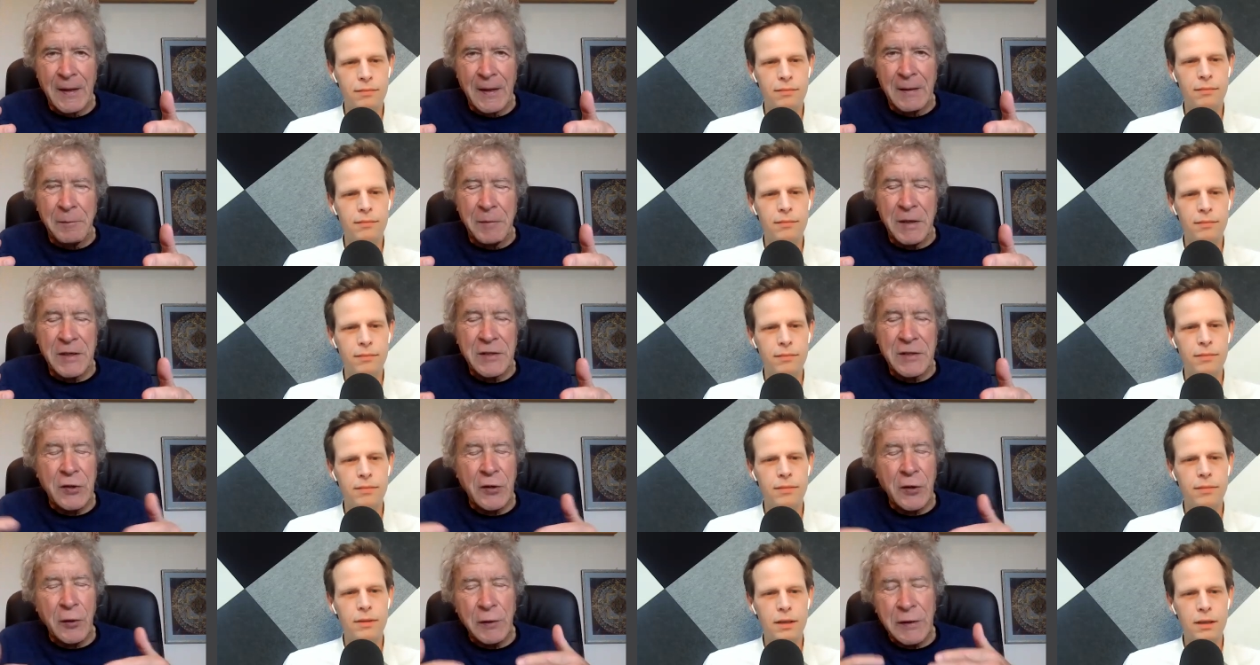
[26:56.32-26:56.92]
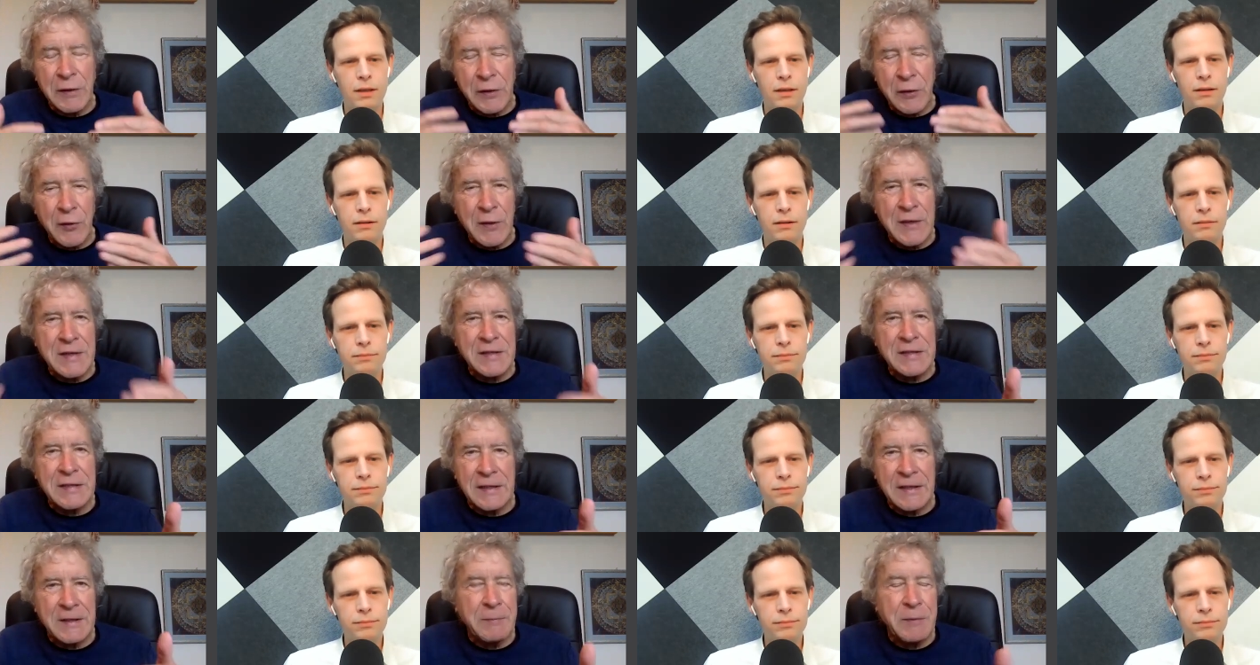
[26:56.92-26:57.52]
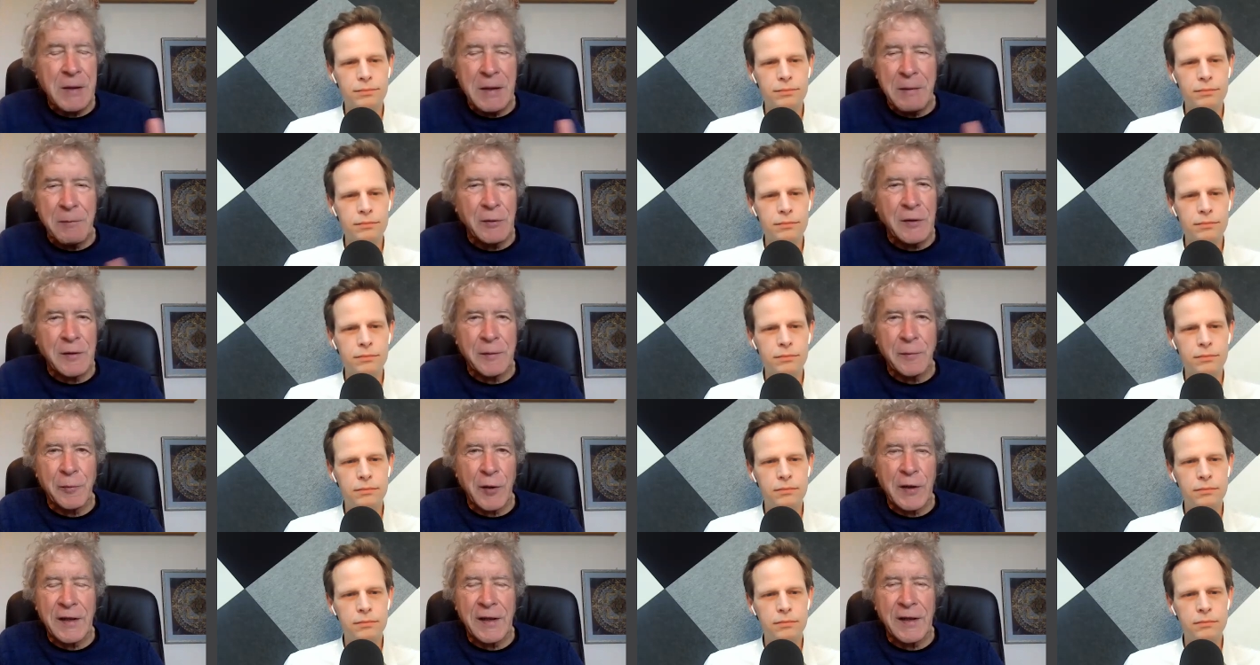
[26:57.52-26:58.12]
Speaker 1: But you know, increasingly people
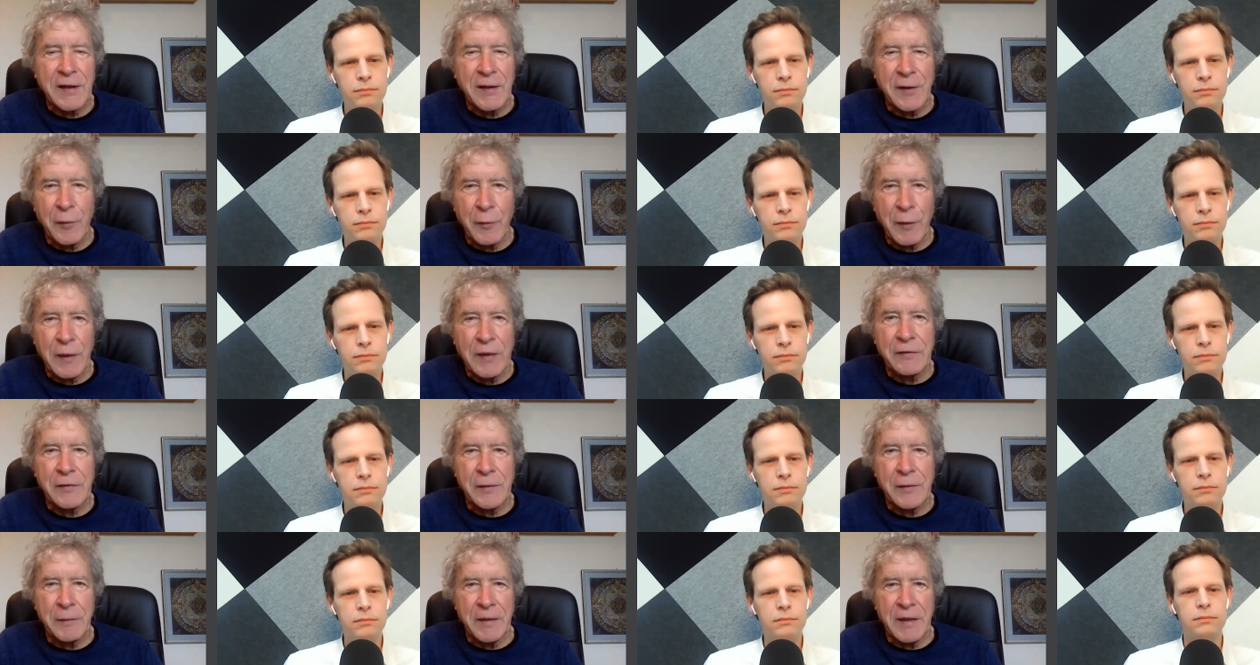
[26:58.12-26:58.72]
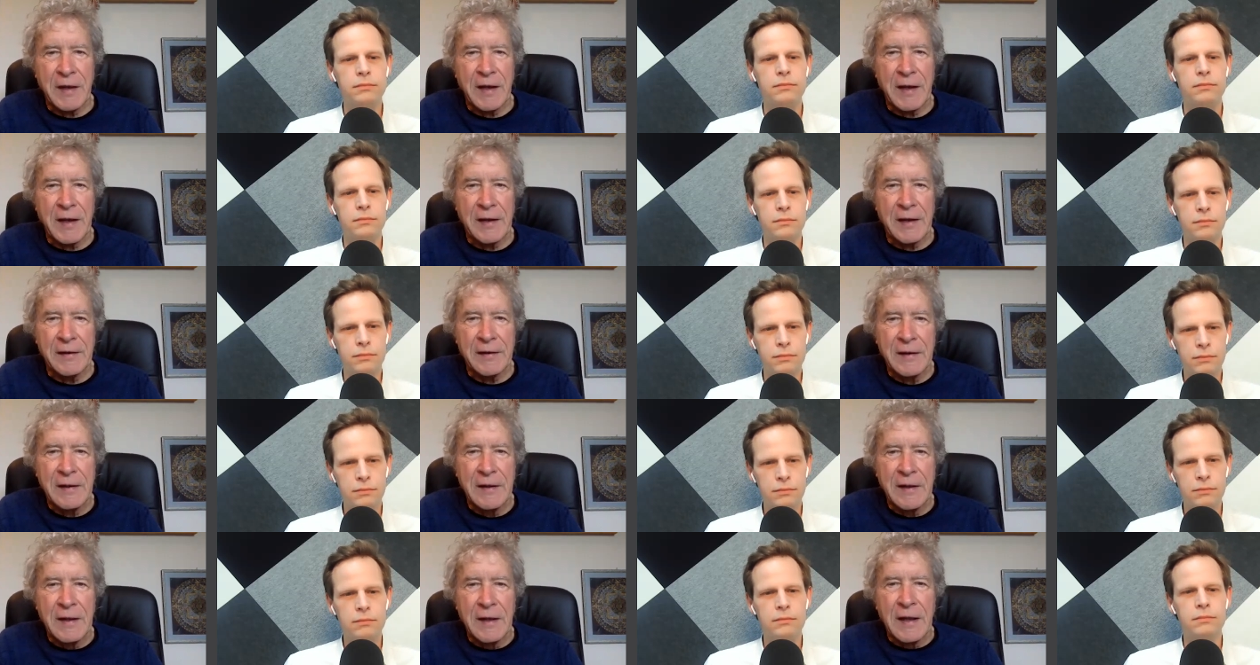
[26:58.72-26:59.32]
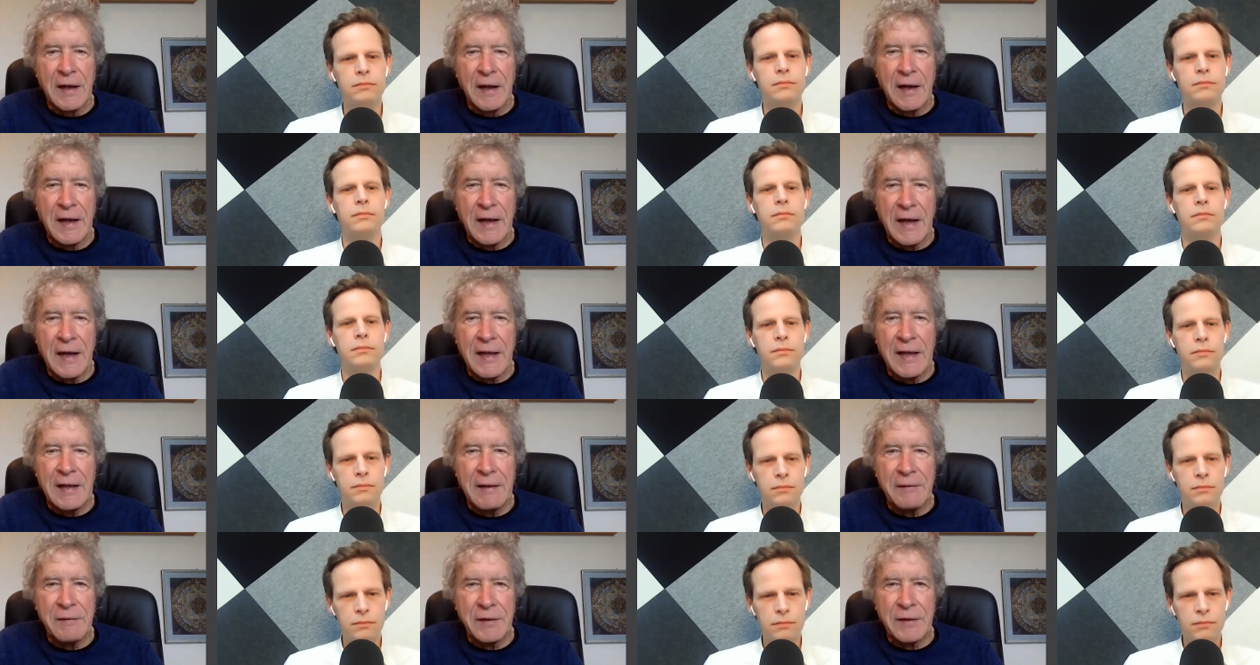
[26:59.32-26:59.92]
are breaking away from that.
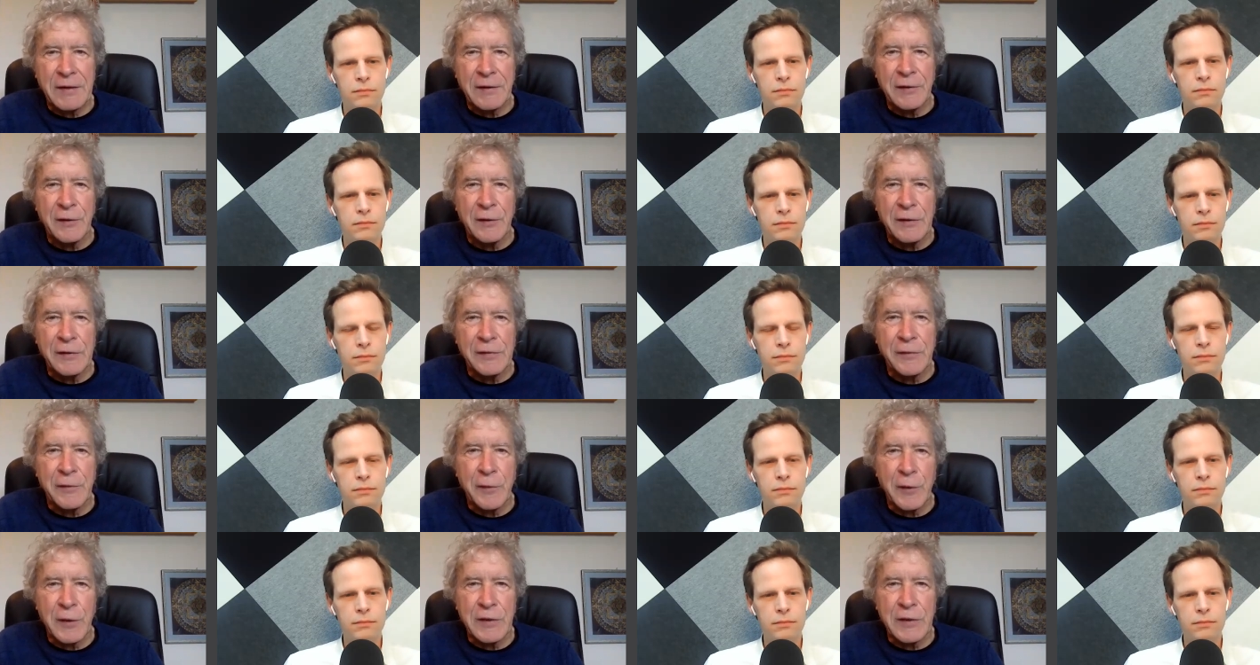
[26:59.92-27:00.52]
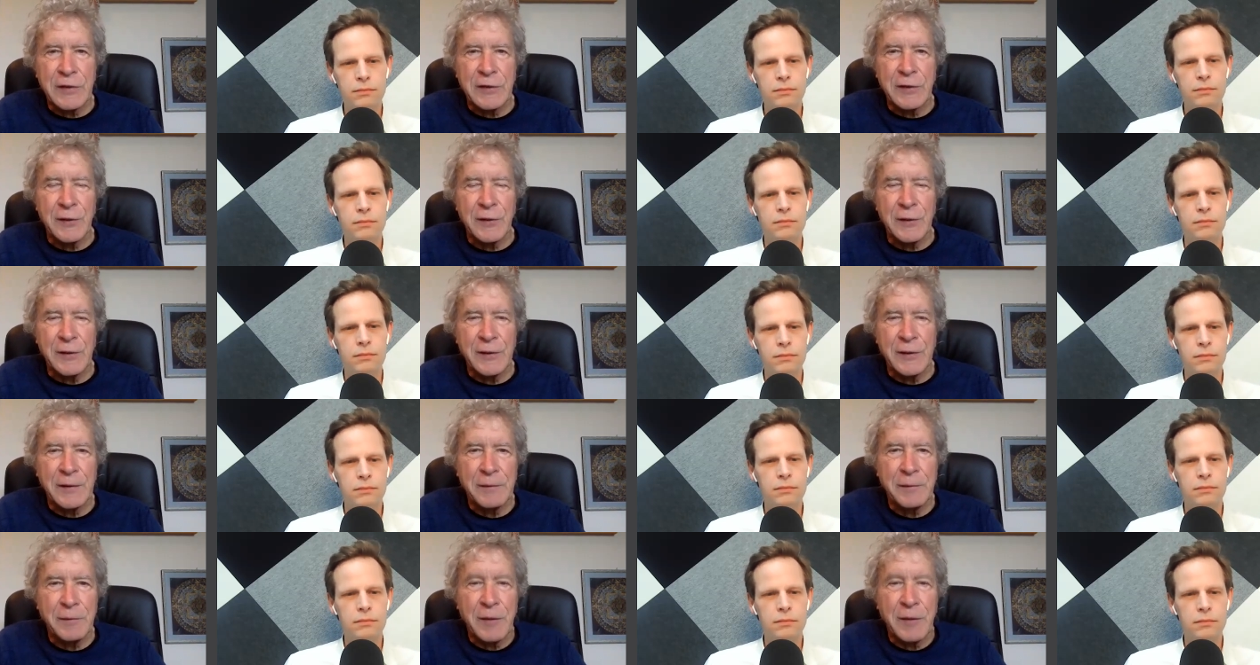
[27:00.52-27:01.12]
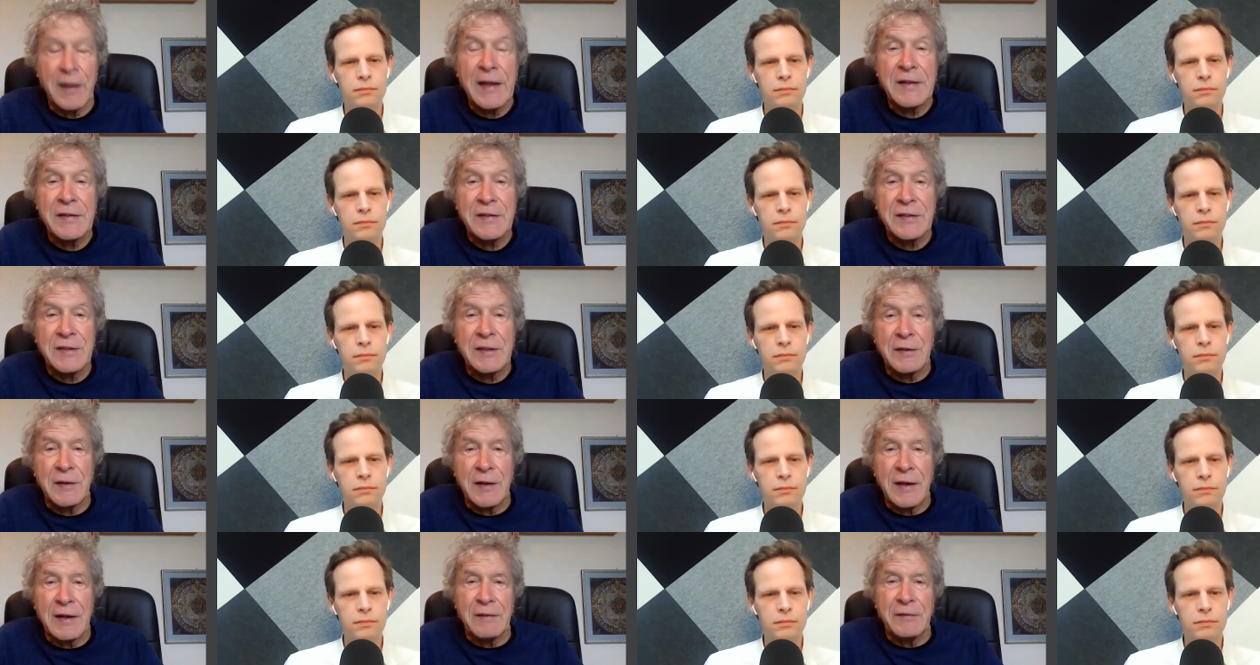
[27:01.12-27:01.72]
I have the good fortune, I'm blessed
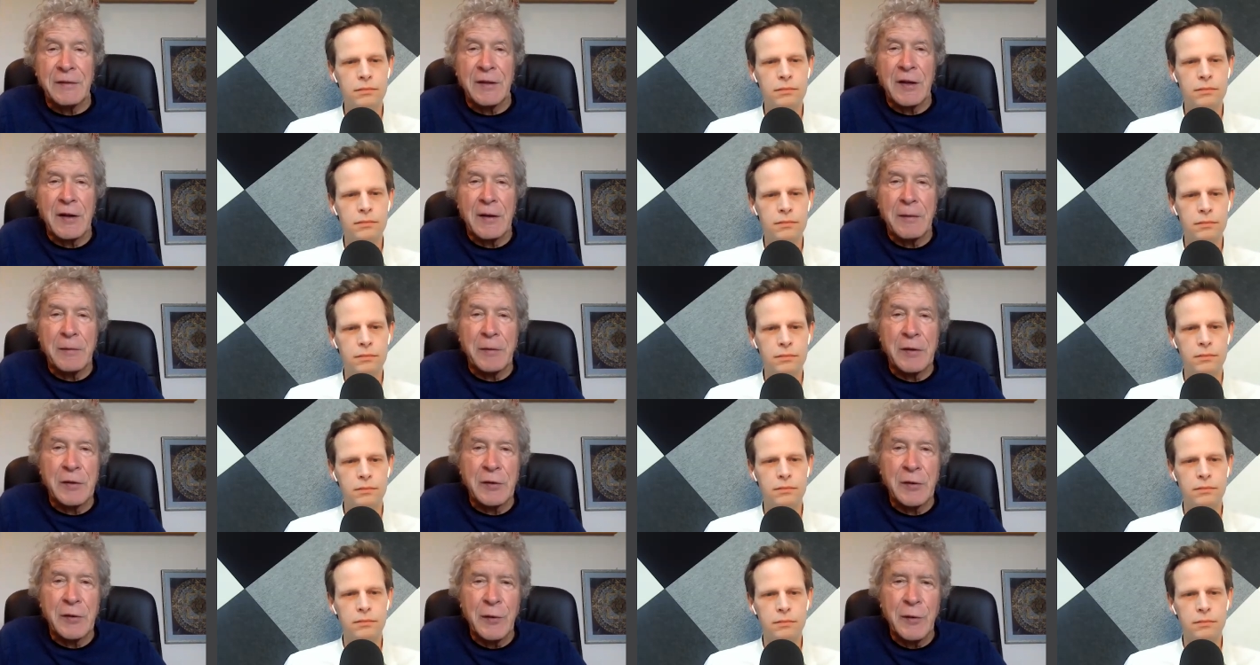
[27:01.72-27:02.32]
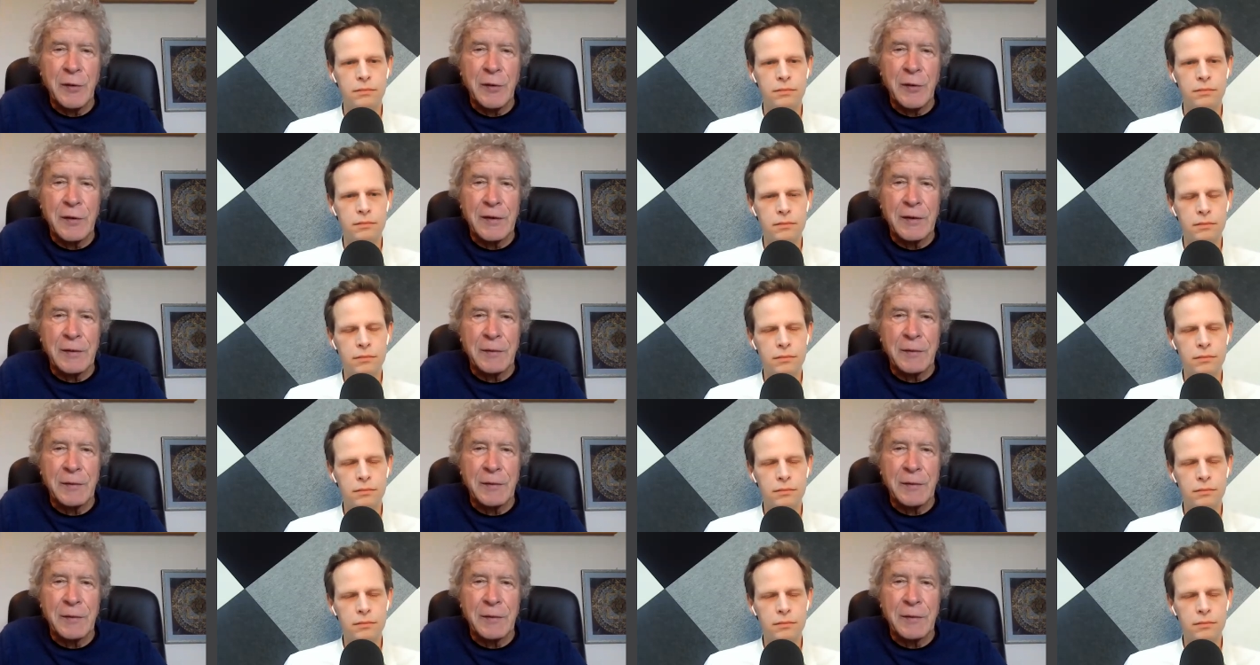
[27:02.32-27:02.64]
to have the opportunity